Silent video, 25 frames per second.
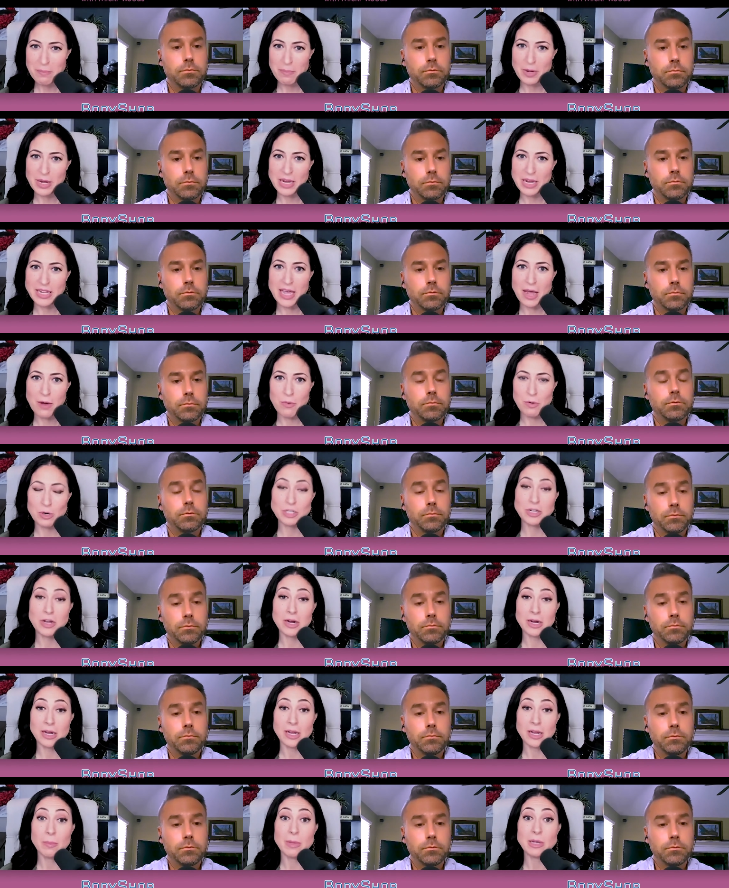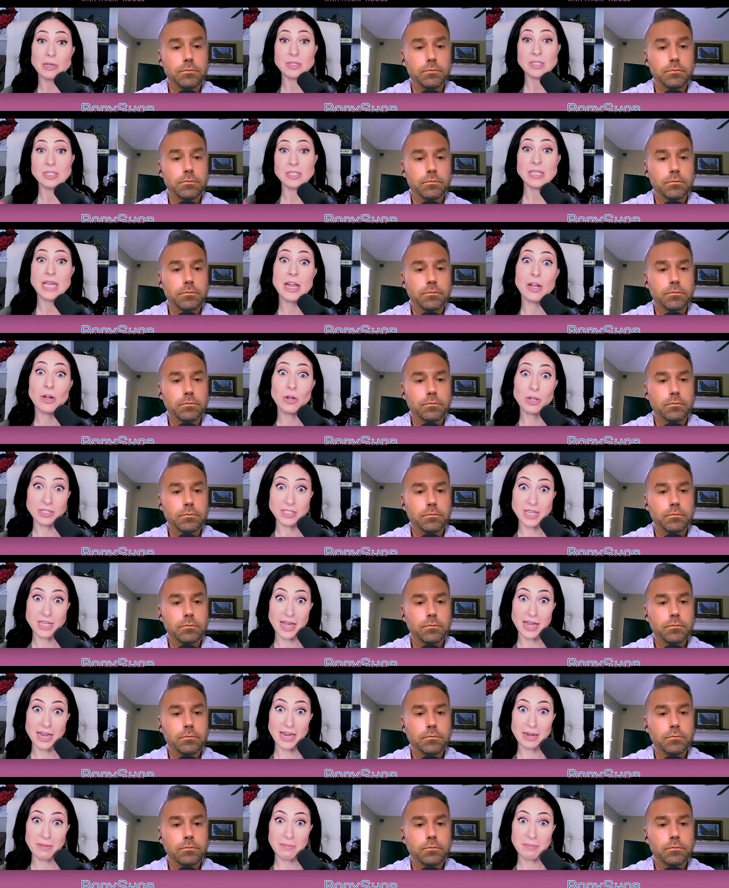Speaker 1: but yet we're talking about cycle
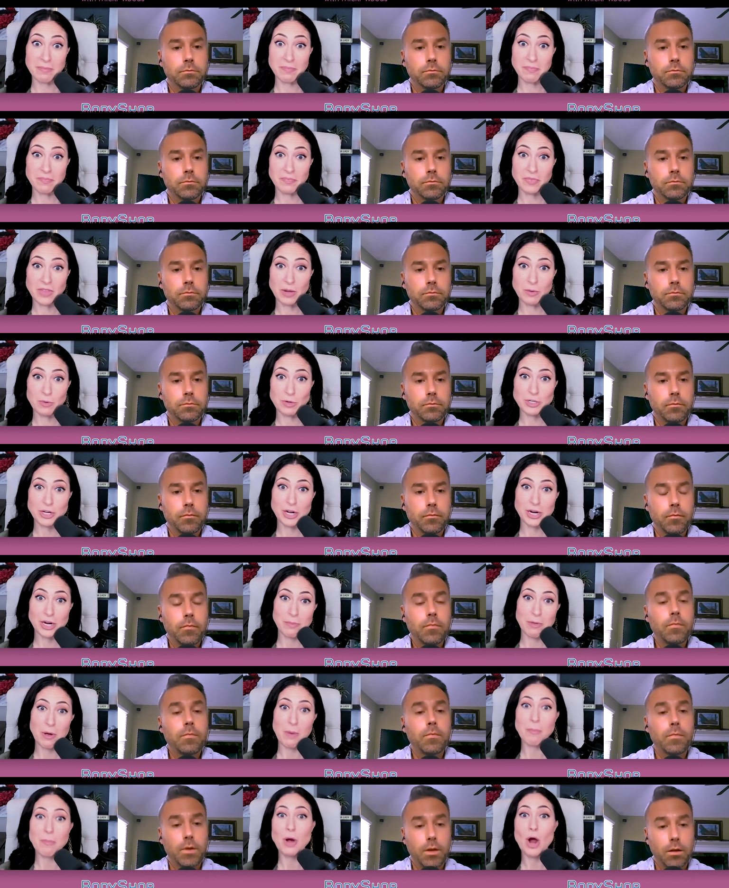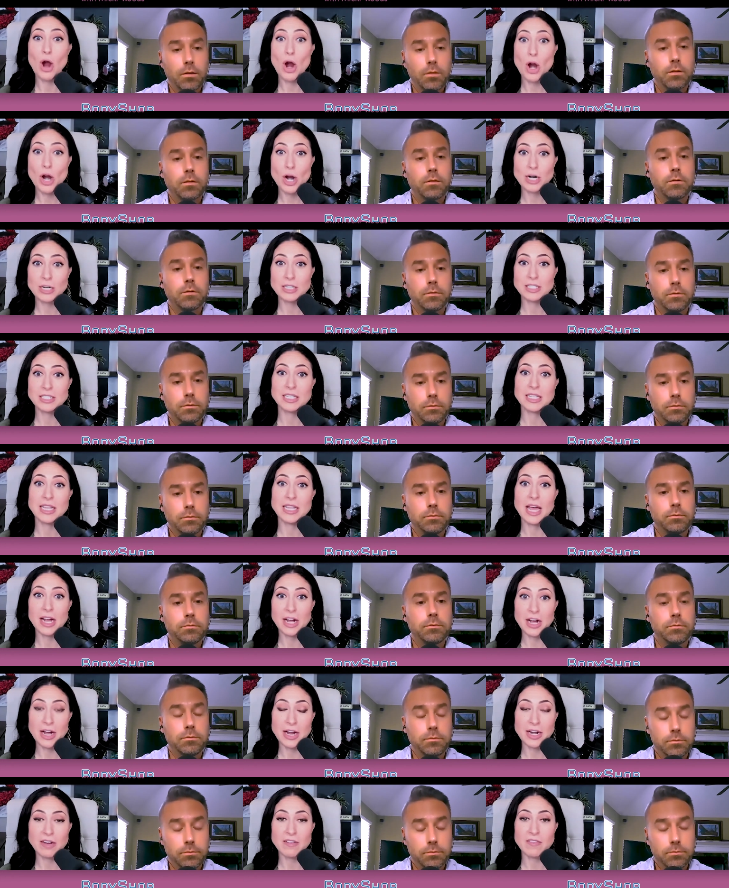time, and we're talking about parts and that
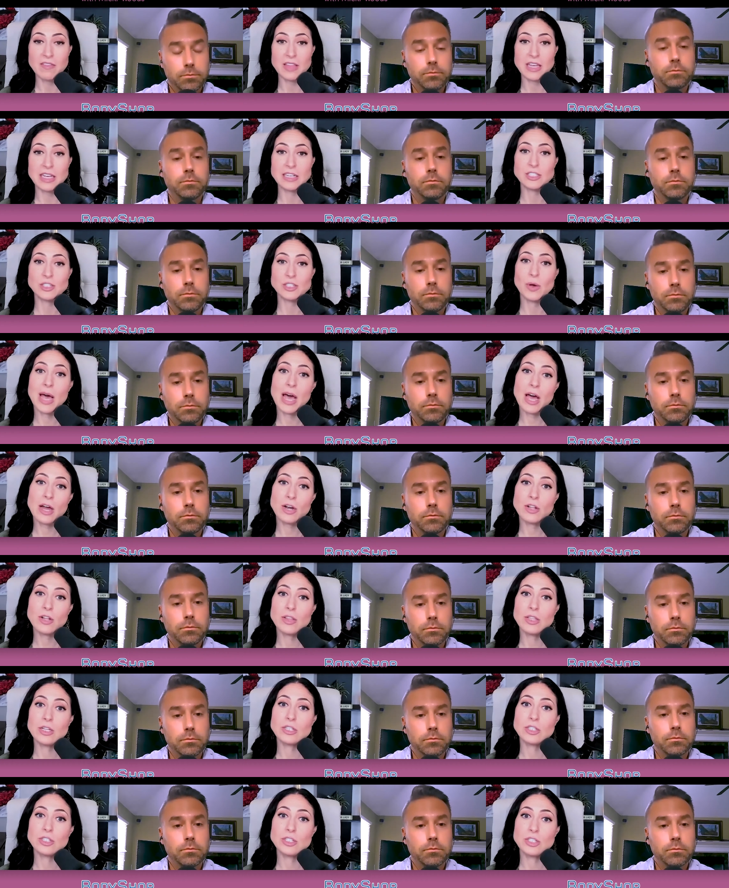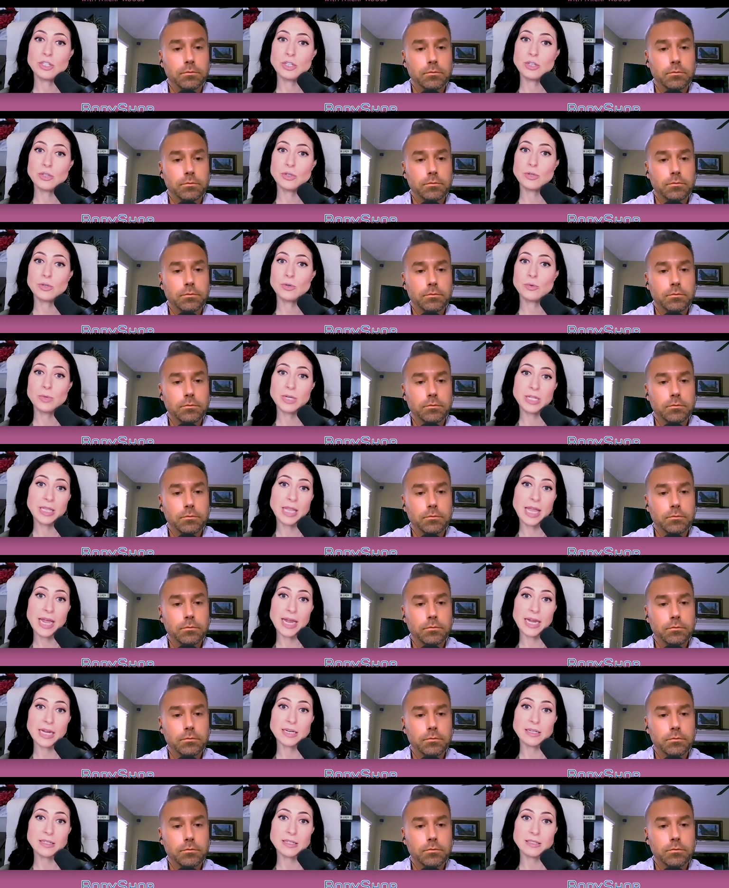kind of
Speaker 2: thing. So how do the two
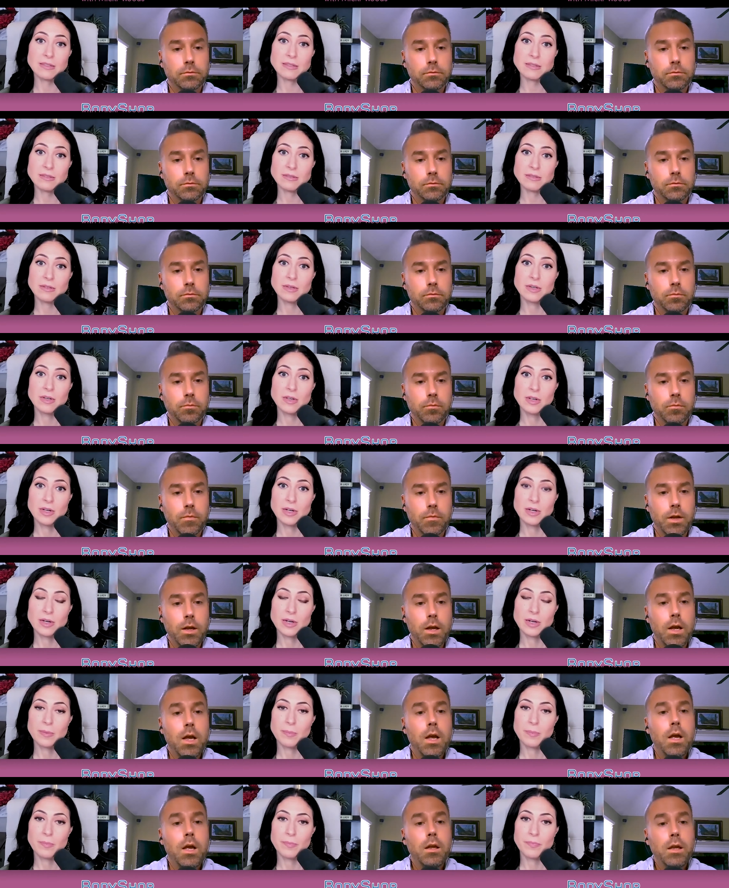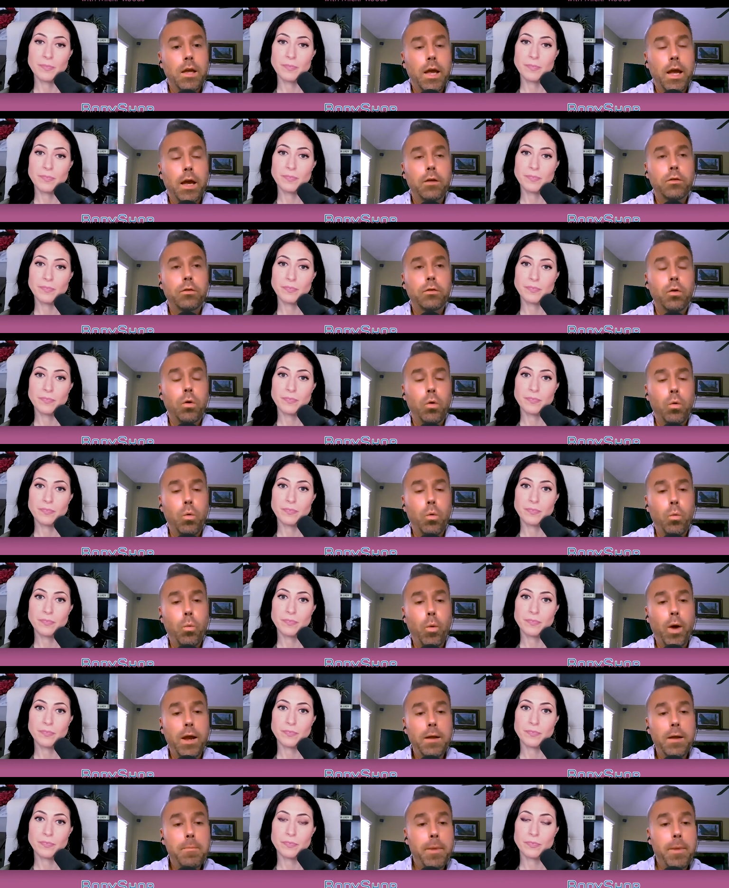relate? Yeah. So
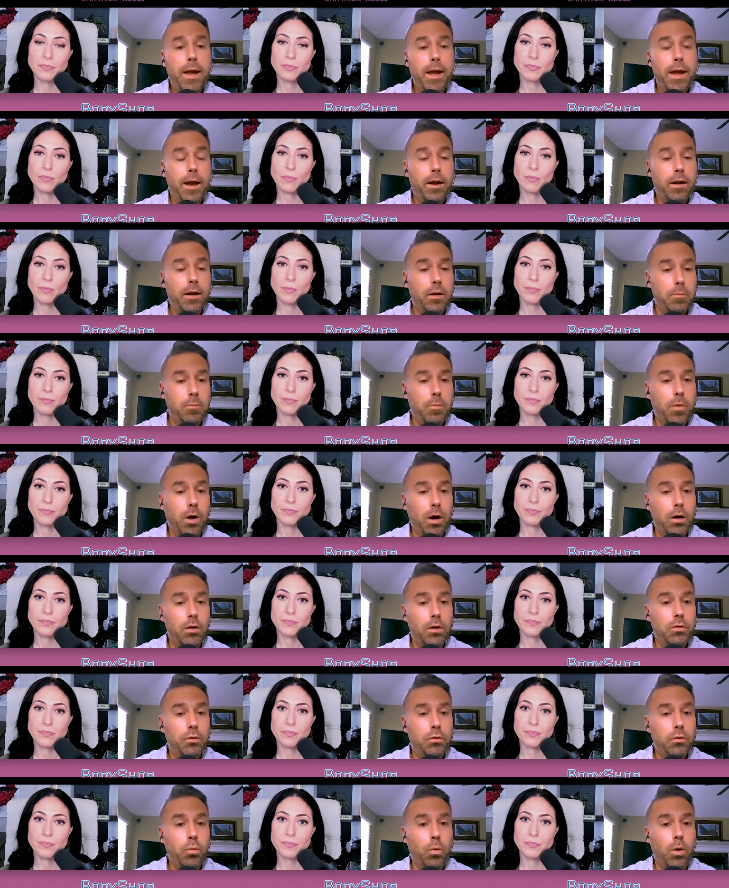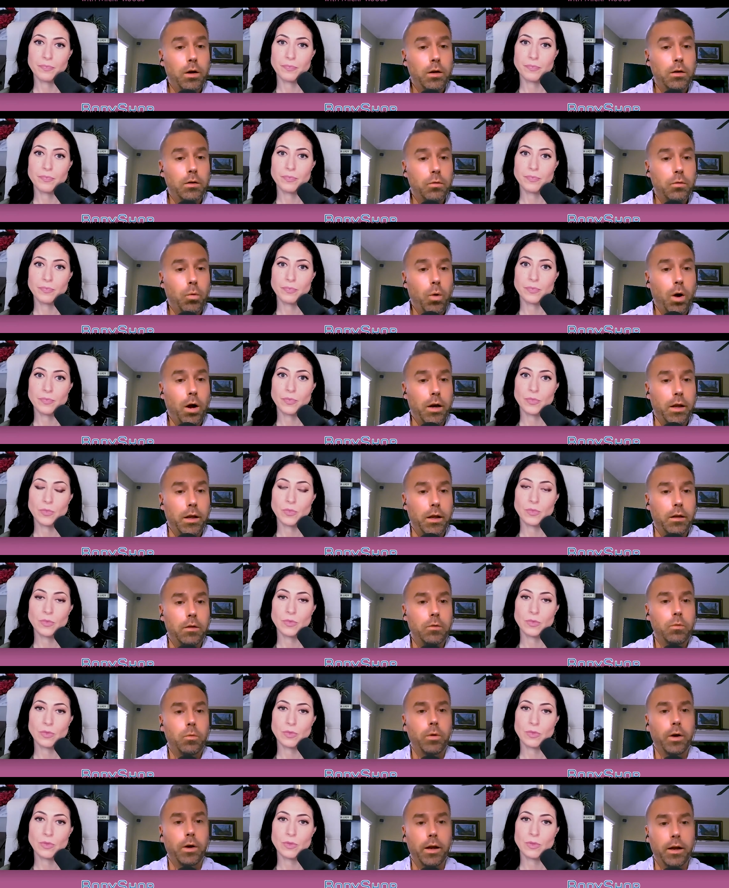way back in March 2020,
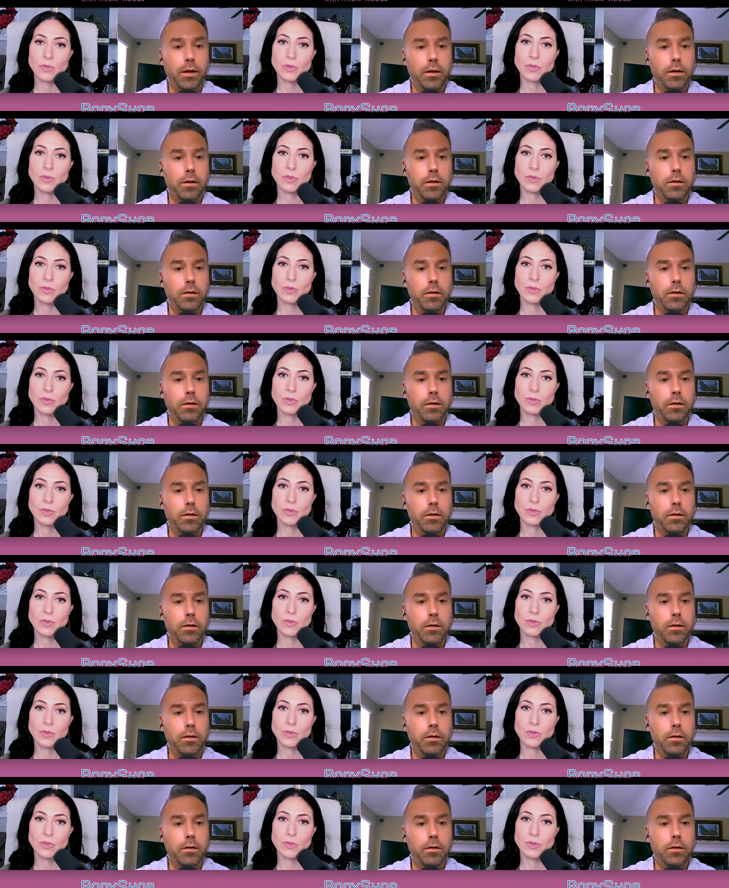when,